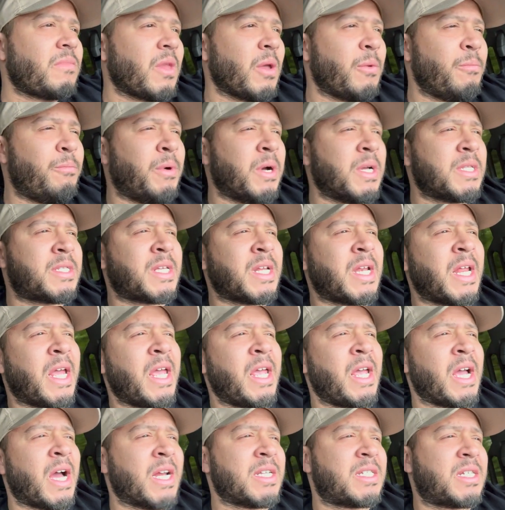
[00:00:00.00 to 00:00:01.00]
But
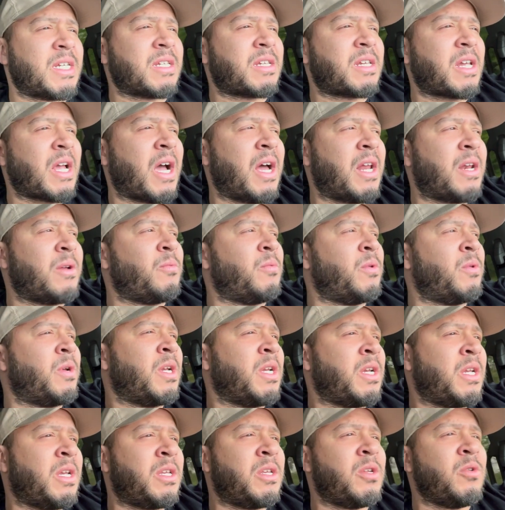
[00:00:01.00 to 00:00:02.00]
today I just kind of wanted
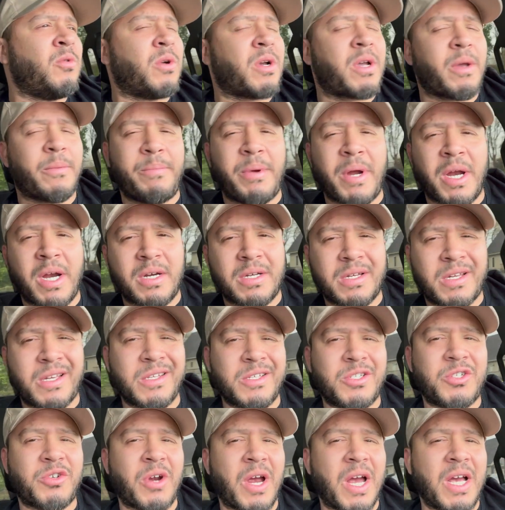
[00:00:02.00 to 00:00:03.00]
to do a compare and
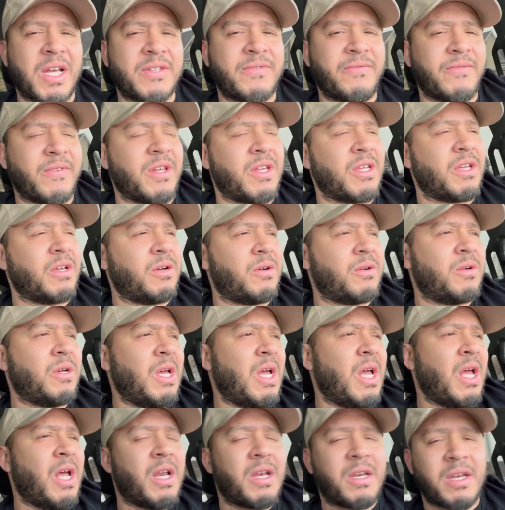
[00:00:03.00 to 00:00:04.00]
contrast video.
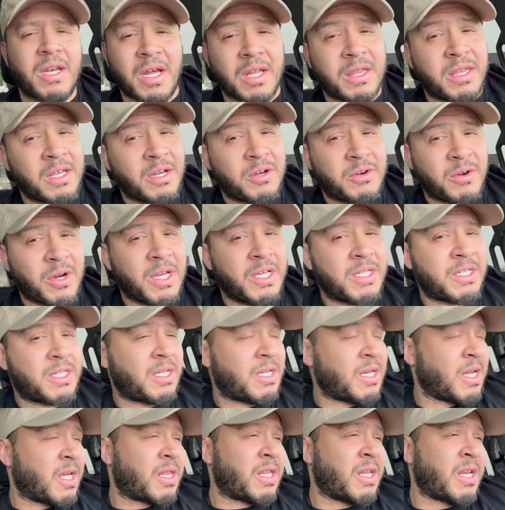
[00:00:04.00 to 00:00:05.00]
Nothing crazy,
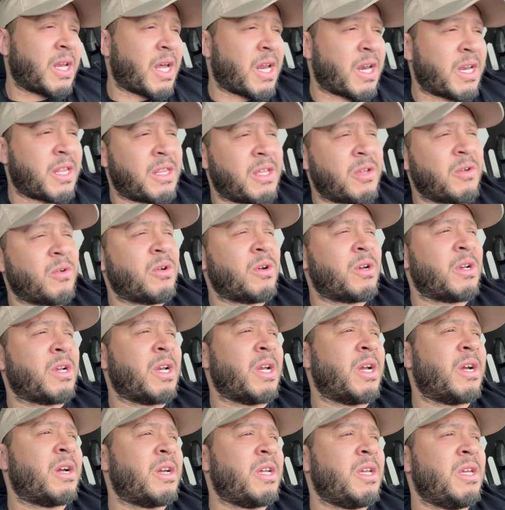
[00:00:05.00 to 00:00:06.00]
nothing out of the
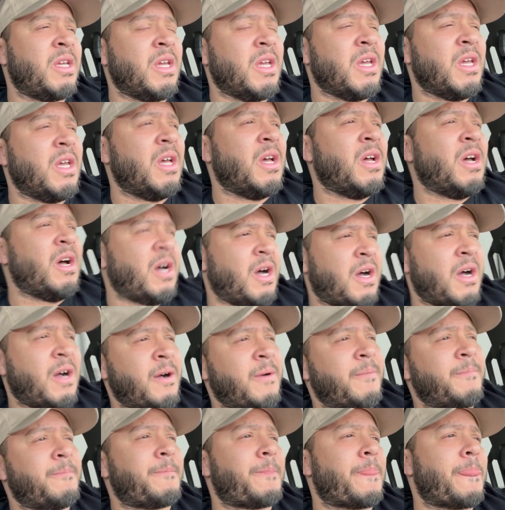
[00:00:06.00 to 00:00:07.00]
ordinary.
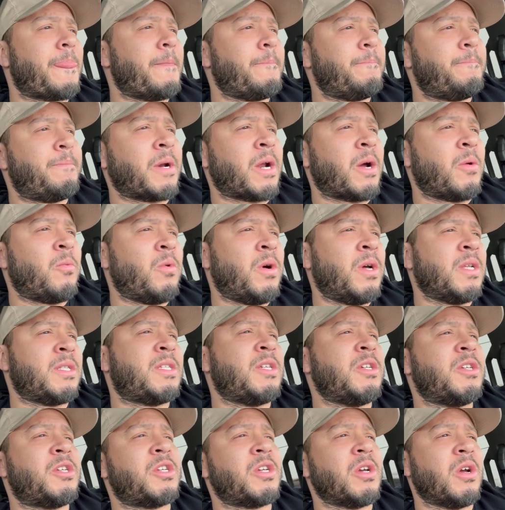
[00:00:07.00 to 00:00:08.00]
But I want to
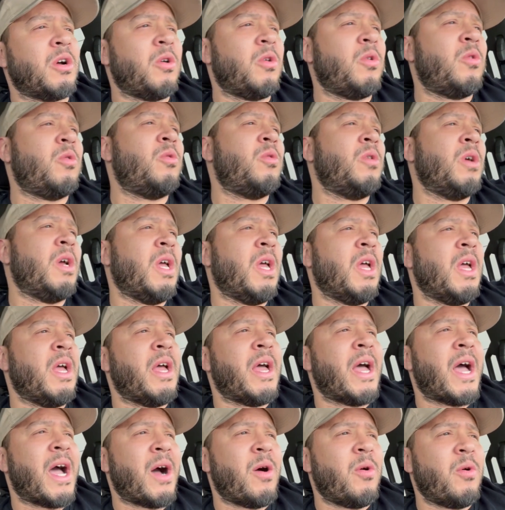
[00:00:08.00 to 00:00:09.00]
show
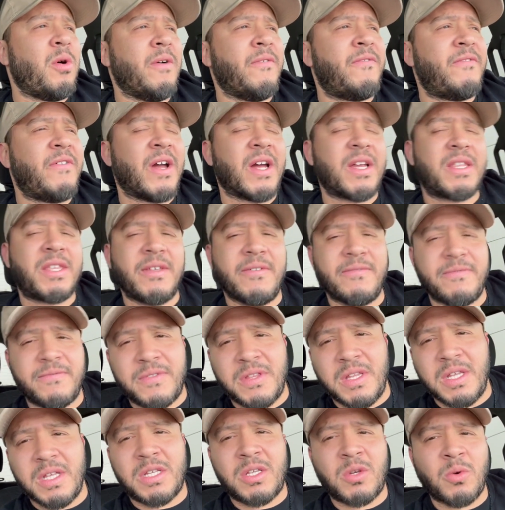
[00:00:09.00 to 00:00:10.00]
how effective
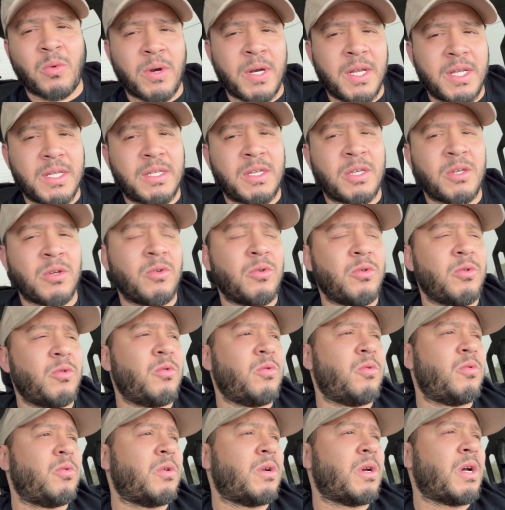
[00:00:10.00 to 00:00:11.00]
the
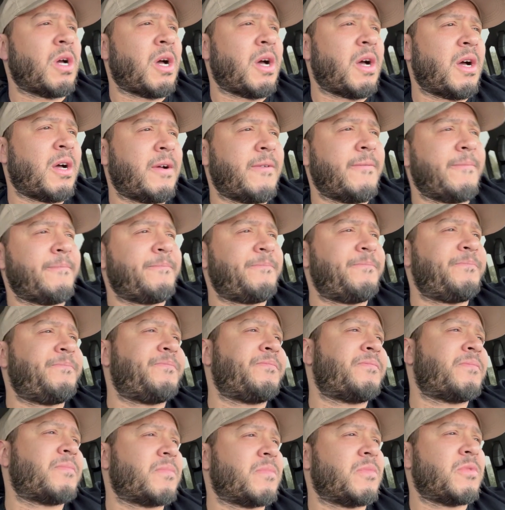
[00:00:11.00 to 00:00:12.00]

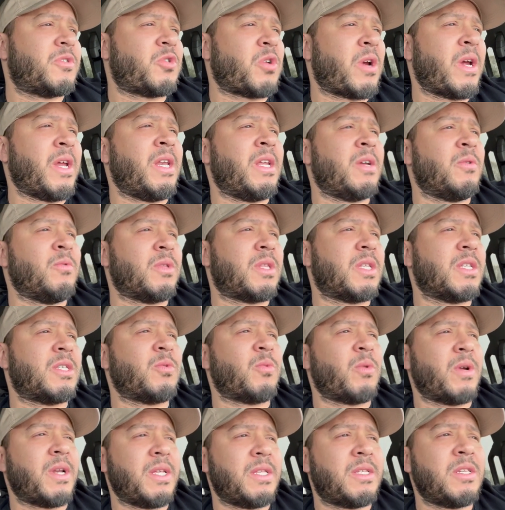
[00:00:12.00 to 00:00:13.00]
22 training with the
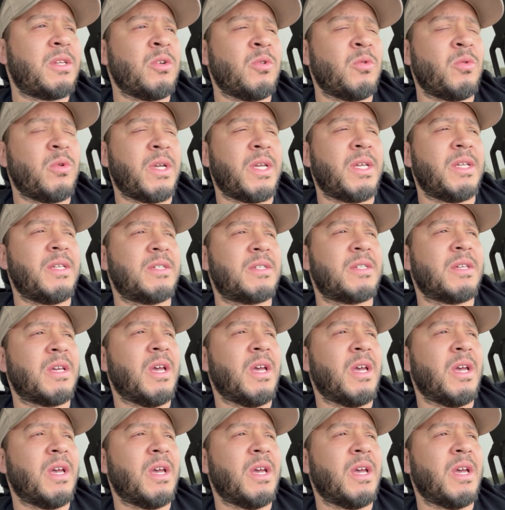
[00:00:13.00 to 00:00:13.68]
22 is